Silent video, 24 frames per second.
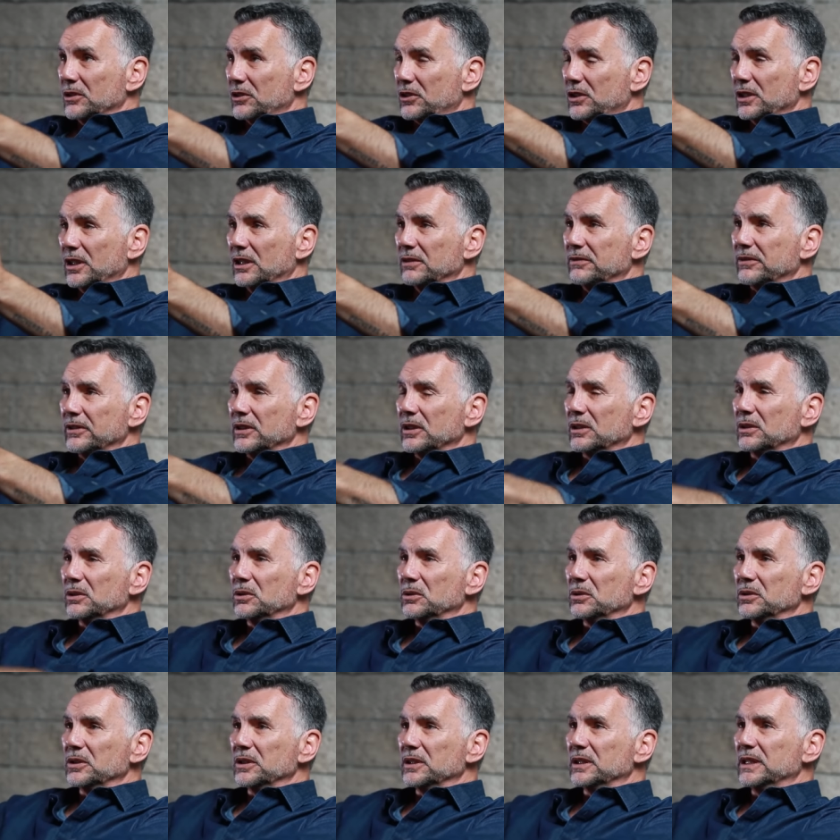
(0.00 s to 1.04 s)
yourself
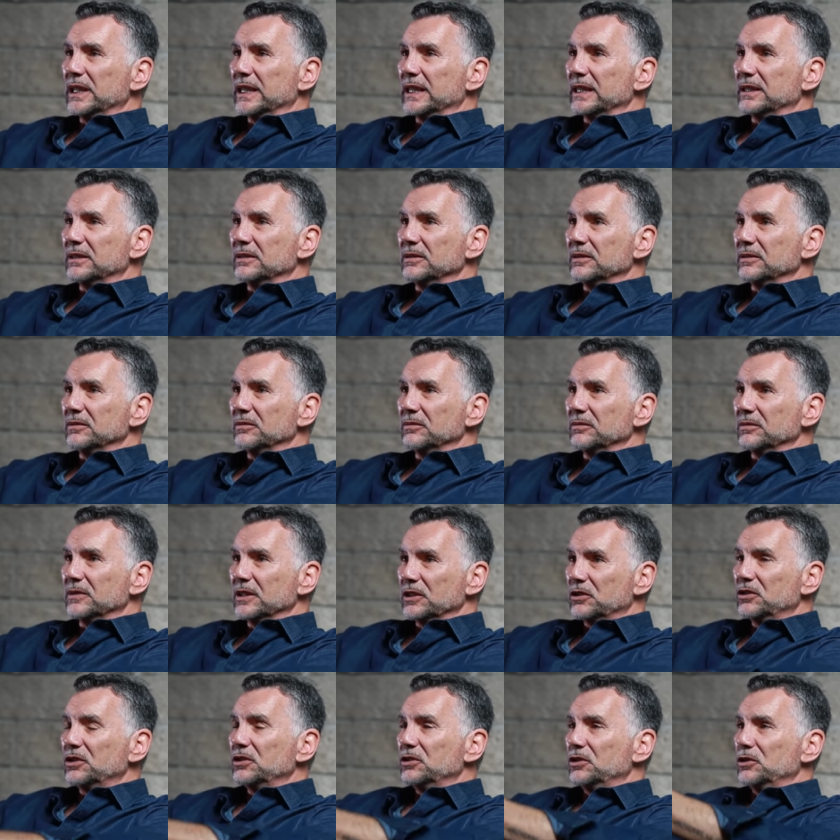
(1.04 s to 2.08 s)
included, that
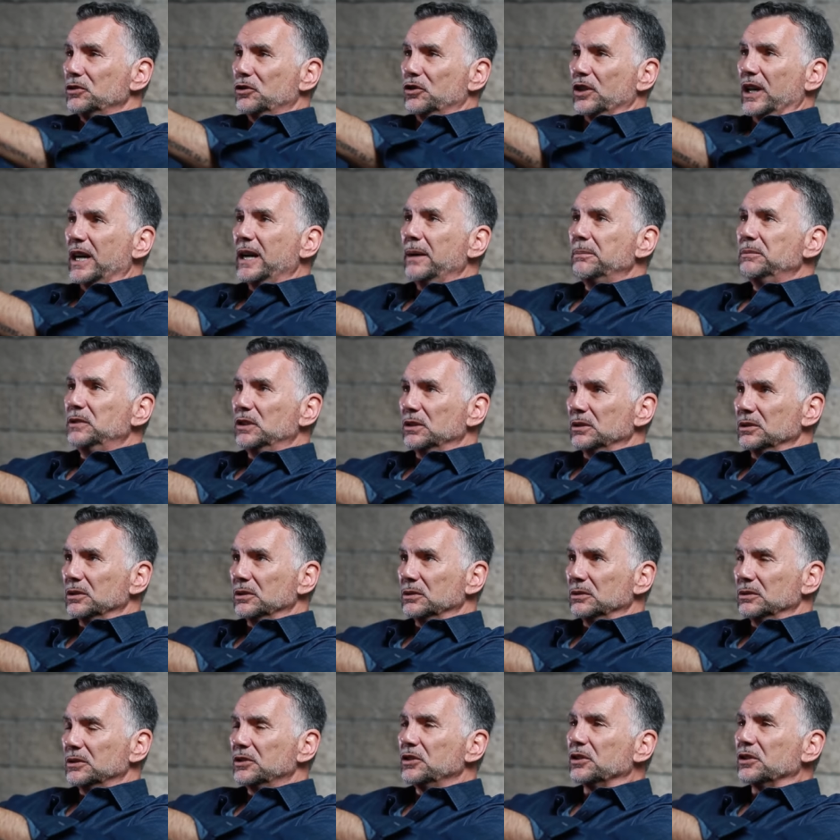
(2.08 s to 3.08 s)
this is a job to you.